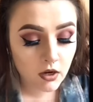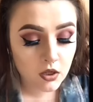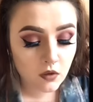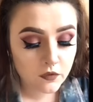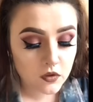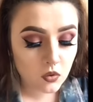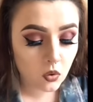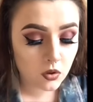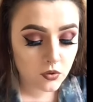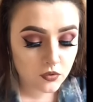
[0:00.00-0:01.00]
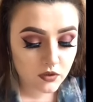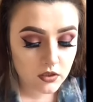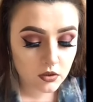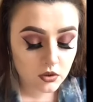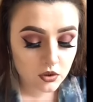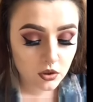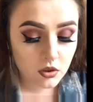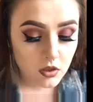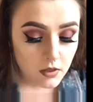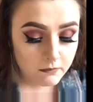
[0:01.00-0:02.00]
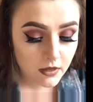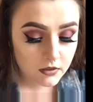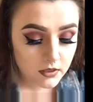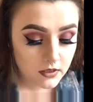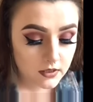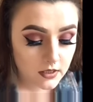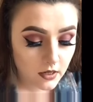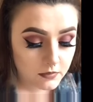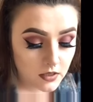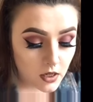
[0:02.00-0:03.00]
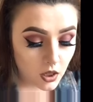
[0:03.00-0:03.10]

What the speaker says: and obvious call in his resolution, mounted the steps